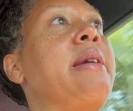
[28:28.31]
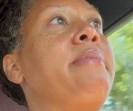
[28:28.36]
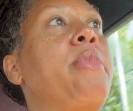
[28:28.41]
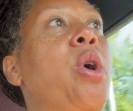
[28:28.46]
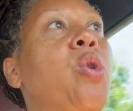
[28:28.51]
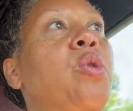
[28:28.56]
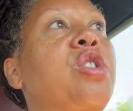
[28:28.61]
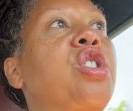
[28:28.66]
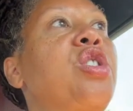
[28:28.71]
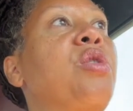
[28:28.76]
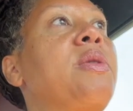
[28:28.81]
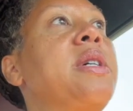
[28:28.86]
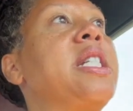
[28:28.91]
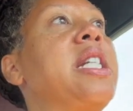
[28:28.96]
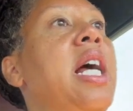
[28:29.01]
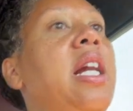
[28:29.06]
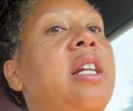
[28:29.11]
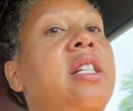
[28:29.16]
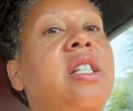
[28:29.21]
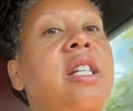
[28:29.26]
Emotional
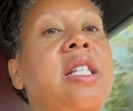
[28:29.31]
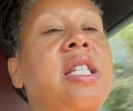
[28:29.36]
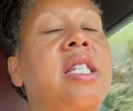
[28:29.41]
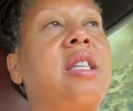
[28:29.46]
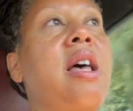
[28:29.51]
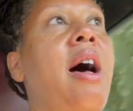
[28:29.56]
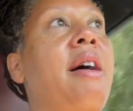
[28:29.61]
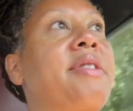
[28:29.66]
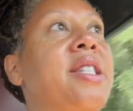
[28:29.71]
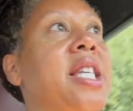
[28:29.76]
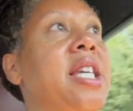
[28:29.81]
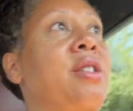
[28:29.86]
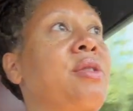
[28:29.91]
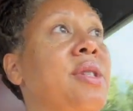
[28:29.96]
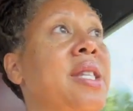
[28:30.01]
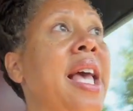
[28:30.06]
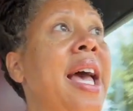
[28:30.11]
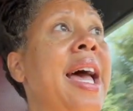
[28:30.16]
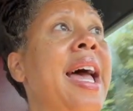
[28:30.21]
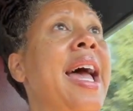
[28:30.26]
intelligence, soft
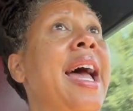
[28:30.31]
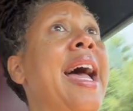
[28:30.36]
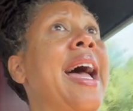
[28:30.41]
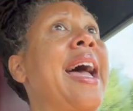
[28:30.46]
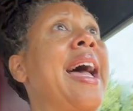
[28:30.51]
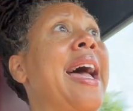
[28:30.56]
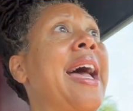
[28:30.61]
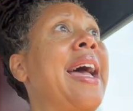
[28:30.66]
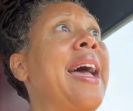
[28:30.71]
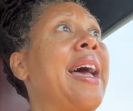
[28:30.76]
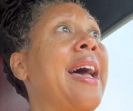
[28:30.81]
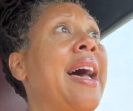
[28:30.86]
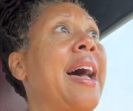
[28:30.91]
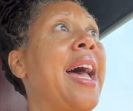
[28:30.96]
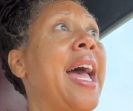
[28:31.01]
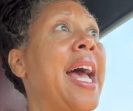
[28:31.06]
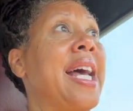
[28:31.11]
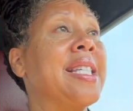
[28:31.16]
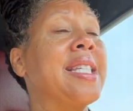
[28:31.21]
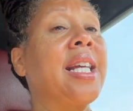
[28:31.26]
skills
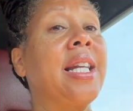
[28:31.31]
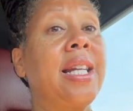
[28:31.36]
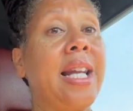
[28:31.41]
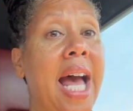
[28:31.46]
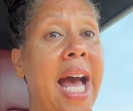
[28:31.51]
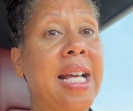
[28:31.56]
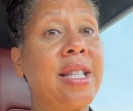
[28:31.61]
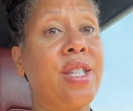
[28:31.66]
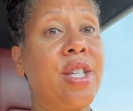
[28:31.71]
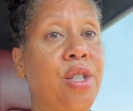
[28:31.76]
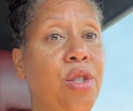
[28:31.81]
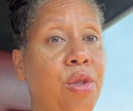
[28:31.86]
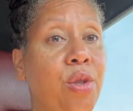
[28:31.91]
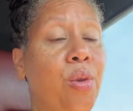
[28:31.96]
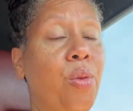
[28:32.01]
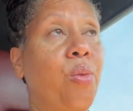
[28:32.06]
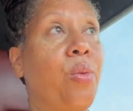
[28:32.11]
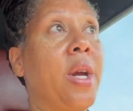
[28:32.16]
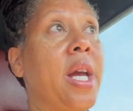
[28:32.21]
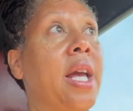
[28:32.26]
has a lot to
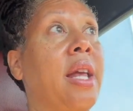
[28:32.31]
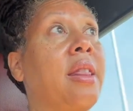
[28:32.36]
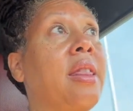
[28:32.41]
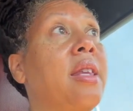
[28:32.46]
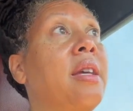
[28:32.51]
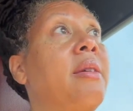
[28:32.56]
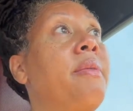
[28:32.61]
do with